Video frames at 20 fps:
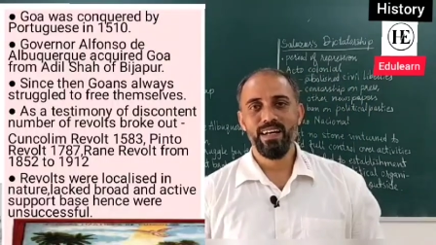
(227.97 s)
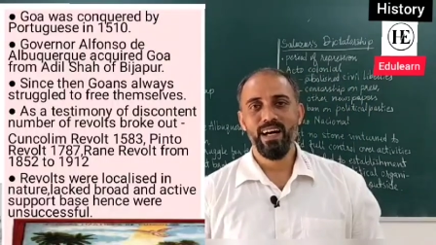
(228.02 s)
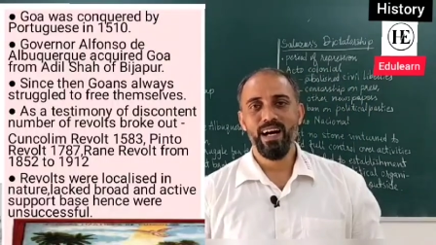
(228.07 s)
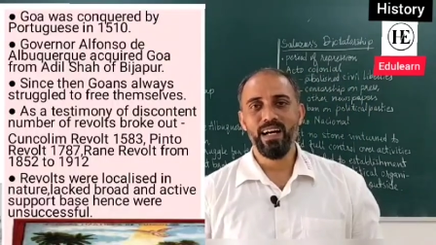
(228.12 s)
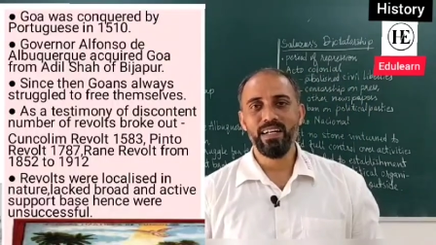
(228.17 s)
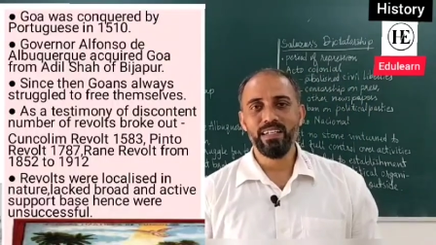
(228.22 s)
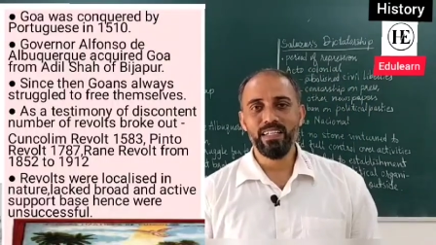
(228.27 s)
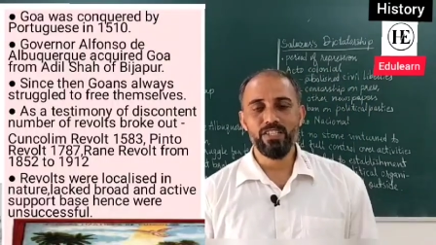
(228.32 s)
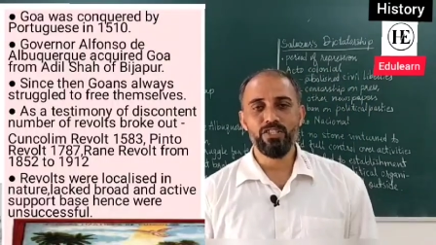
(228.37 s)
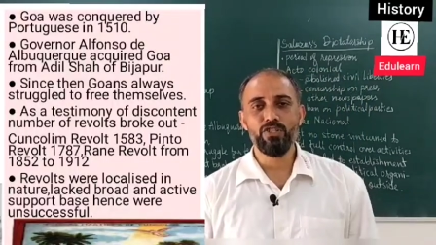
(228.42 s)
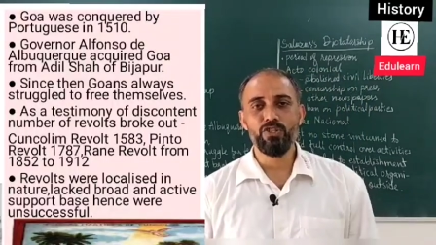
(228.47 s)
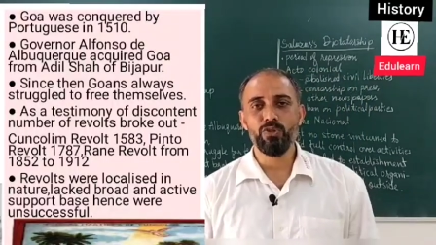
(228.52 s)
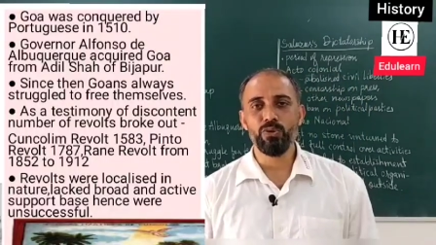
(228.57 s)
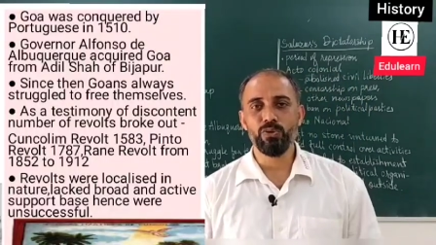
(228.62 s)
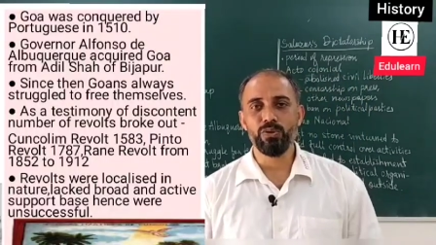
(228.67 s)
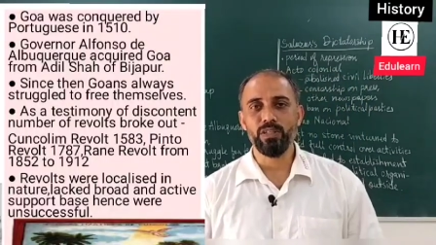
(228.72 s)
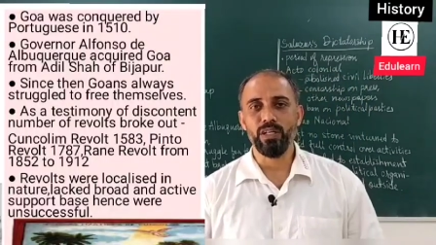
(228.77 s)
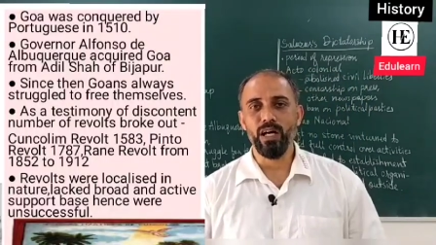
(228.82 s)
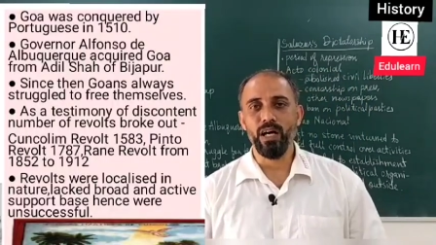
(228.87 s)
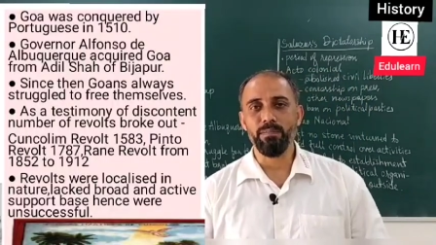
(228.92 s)

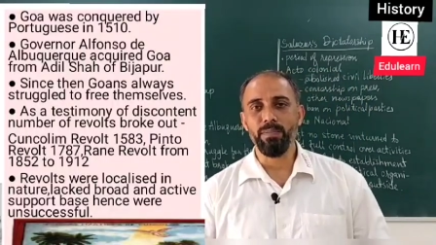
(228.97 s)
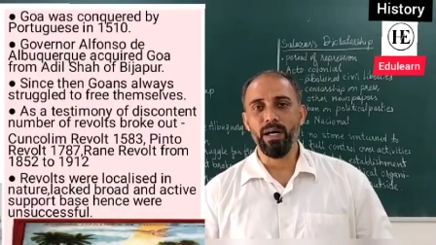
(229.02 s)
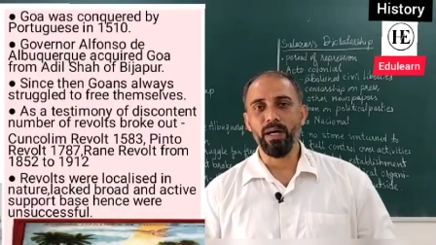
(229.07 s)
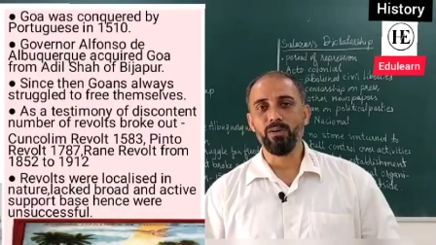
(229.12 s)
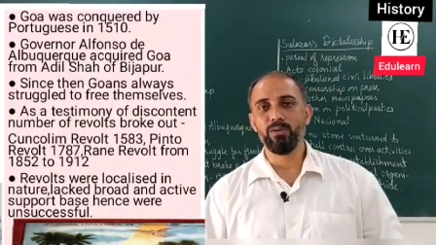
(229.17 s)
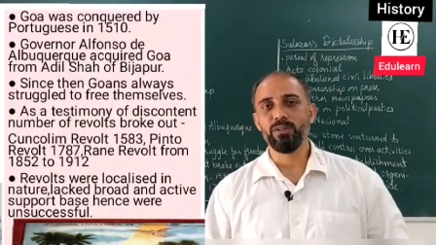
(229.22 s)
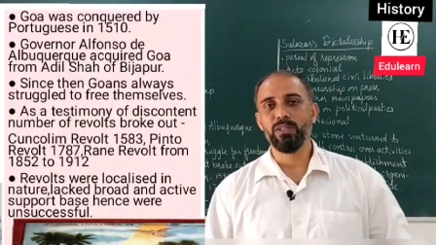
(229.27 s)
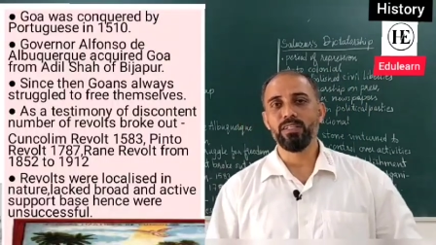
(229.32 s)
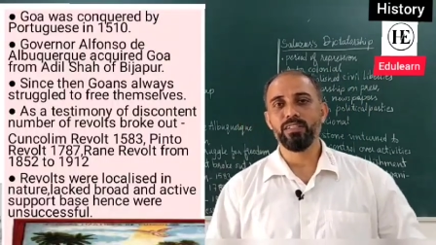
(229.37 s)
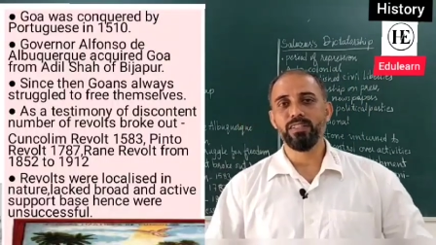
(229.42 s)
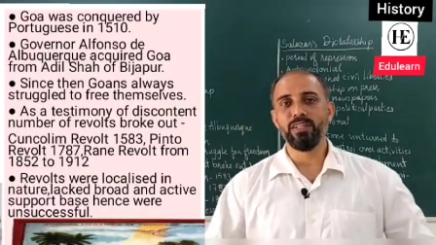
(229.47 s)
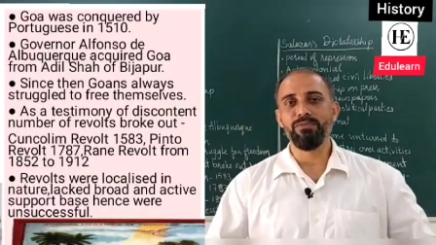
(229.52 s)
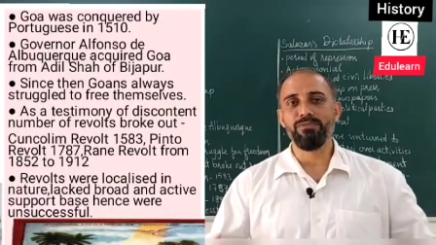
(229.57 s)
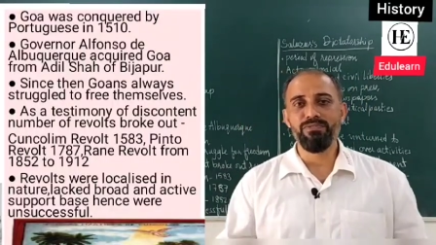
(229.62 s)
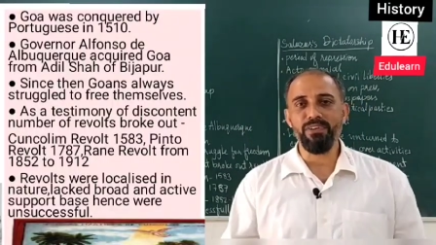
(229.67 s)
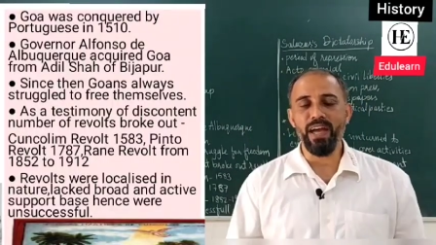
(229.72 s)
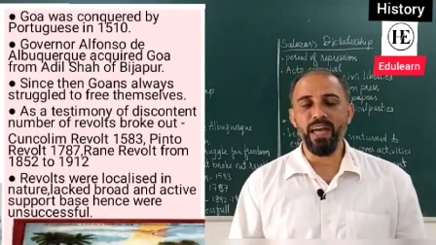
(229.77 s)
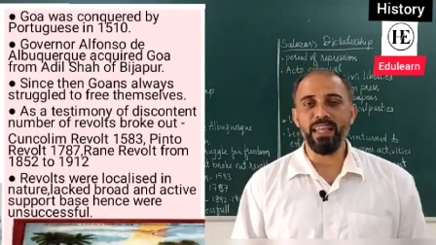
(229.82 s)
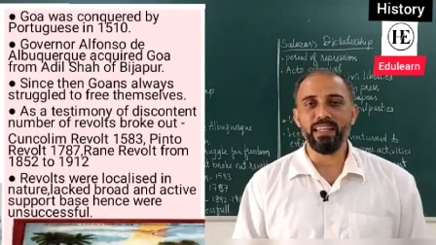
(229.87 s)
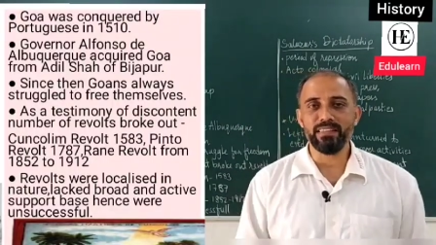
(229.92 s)
understood about the
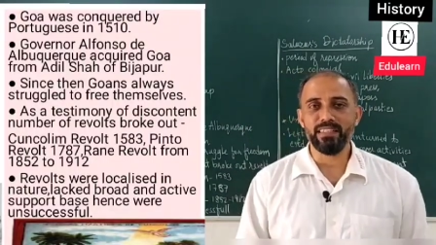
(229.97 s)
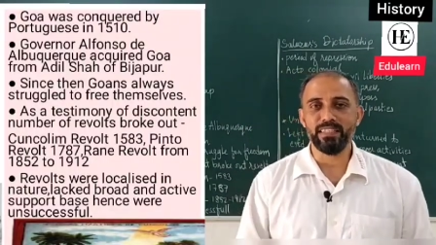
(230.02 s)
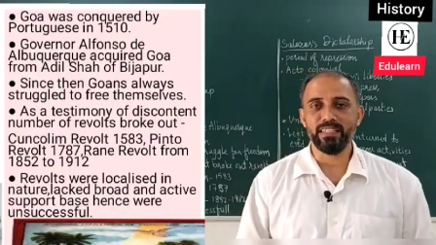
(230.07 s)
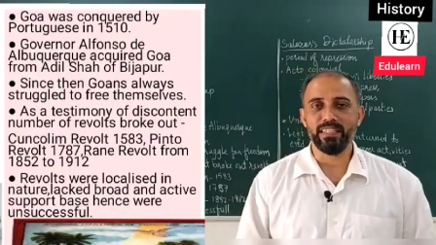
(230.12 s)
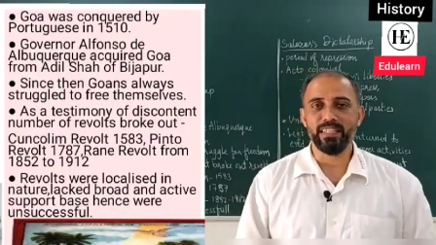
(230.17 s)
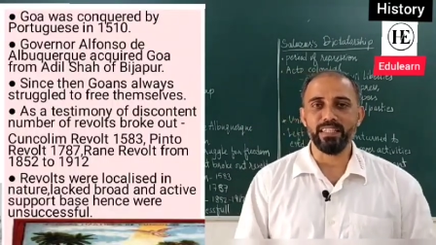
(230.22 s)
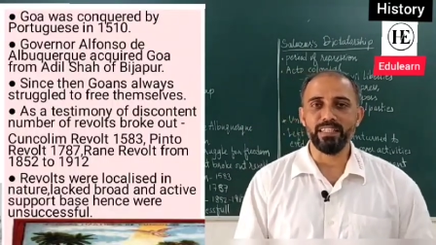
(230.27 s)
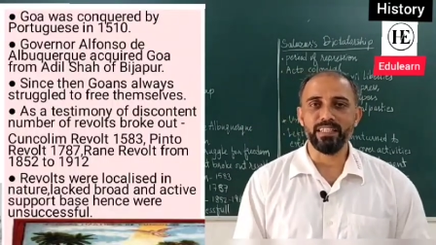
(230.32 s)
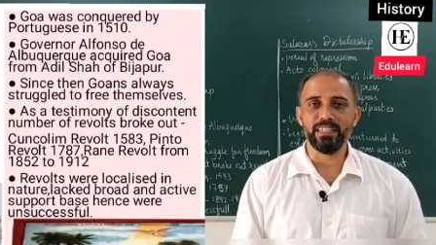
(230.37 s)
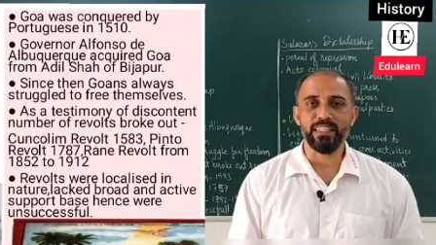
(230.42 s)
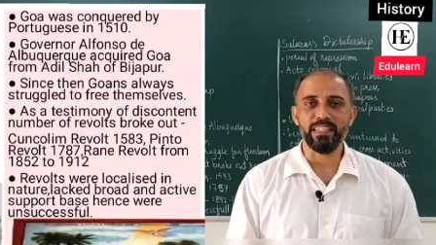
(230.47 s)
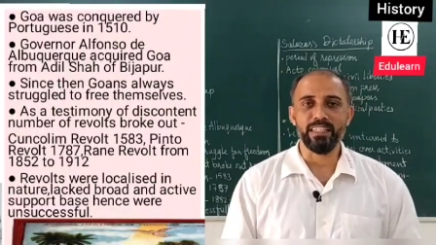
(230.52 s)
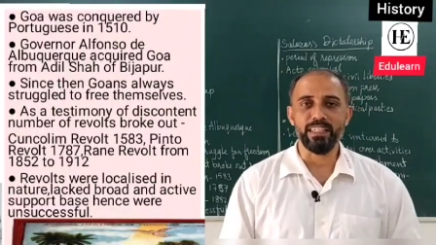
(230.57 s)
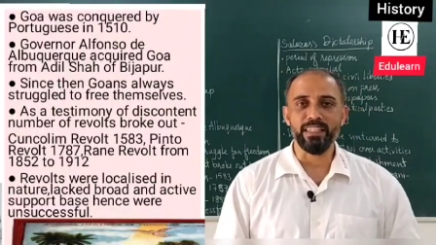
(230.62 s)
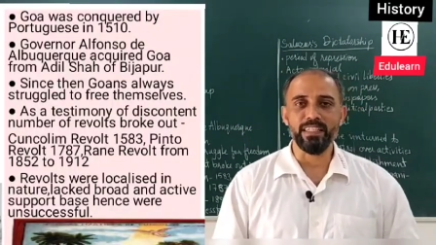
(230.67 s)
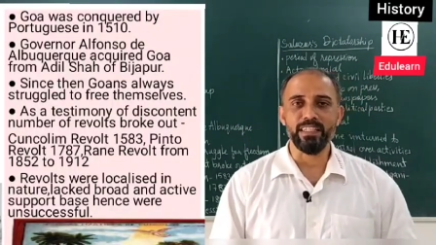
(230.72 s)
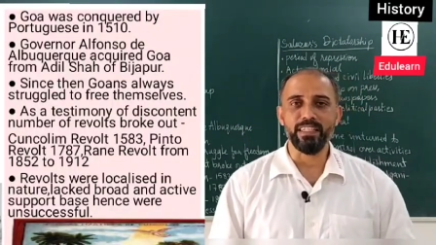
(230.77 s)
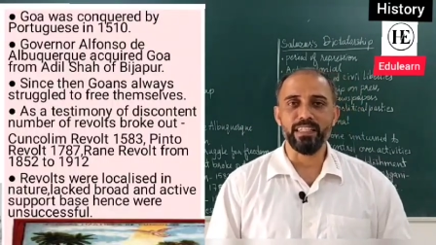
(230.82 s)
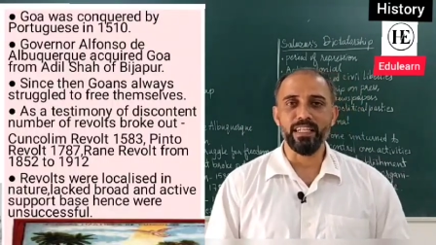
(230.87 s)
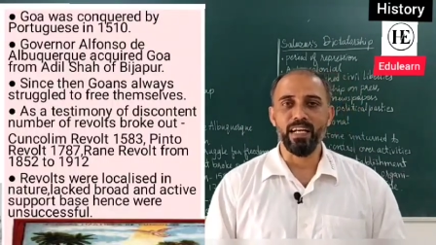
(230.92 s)
wealth hidden in
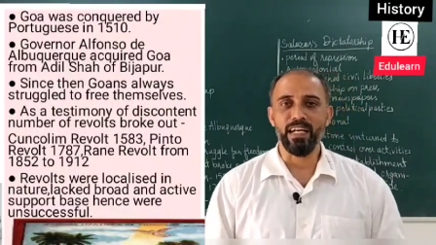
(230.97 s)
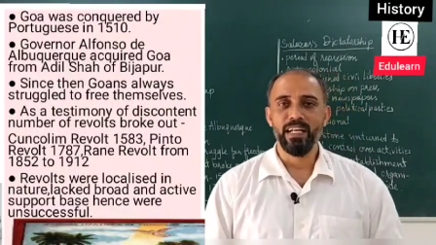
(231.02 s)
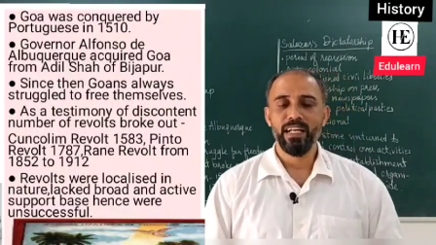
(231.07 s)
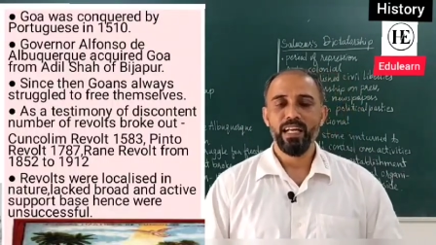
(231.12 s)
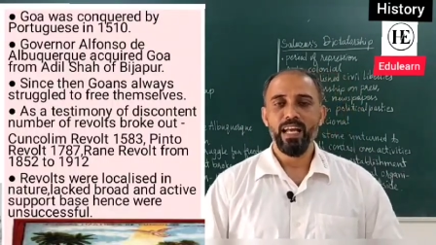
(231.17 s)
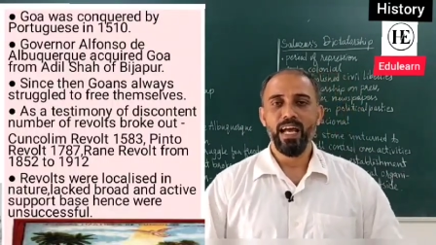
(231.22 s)
India,